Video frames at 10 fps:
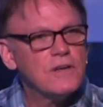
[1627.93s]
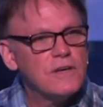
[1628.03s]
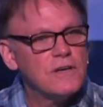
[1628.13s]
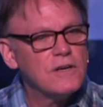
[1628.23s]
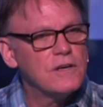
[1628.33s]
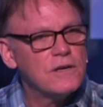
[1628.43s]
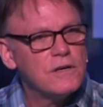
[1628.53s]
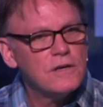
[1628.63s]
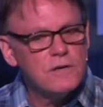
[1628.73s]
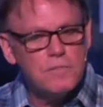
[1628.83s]

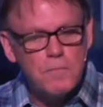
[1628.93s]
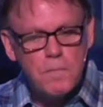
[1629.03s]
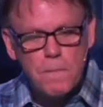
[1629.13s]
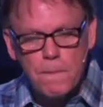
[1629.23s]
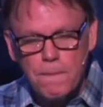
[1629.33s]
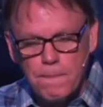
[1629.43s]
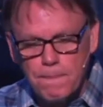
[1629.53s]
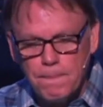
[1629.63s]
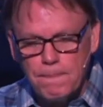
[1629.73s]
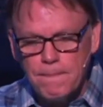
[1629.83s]

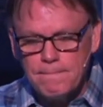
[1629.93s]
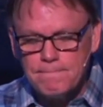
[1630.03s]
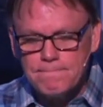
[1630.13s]
(no one is talking)